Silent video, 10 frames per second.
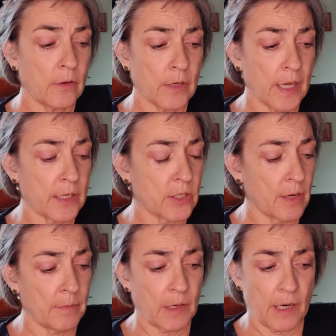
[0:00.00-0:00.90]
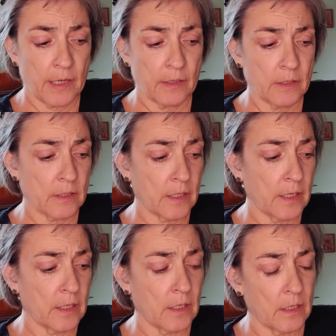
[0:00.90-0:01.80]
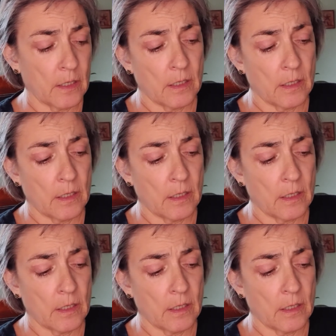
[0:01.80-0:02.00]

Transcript: Okay, Gemini, it looks like